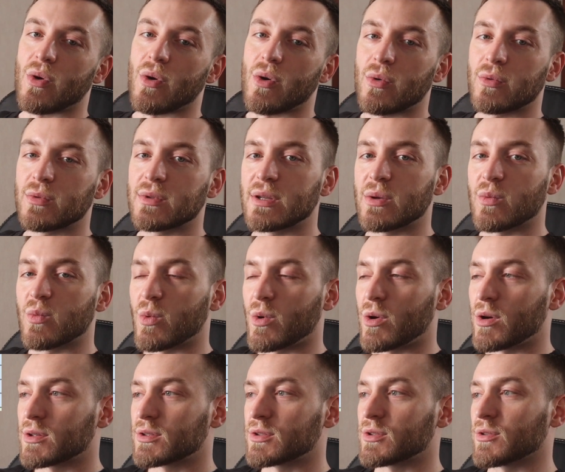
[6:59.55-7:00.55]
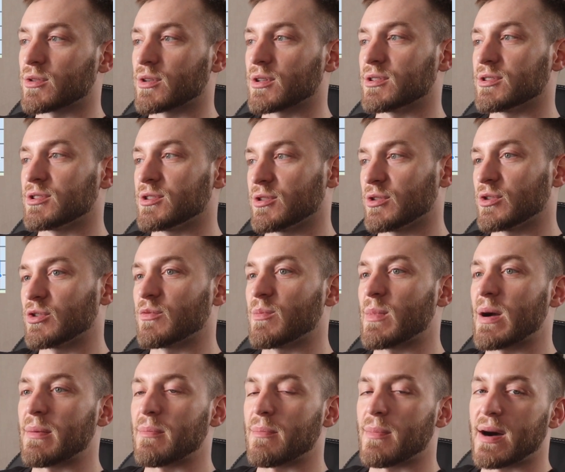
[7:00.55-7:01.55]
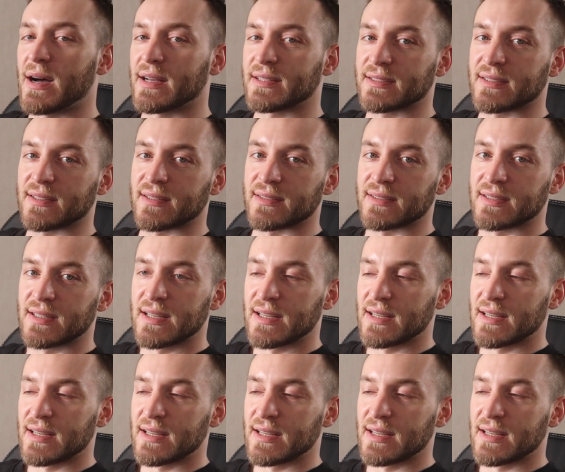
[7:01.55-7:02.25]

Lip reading: only want to conserve my muscle